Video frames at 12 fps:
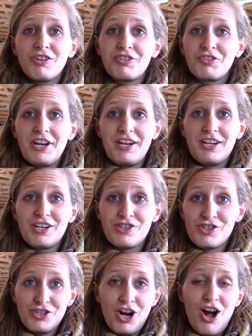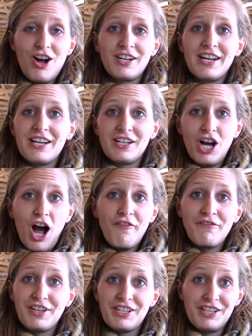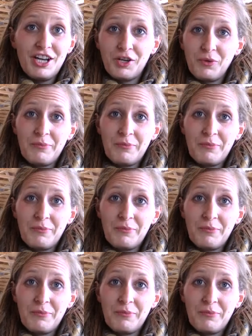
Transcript: creating strong and confident young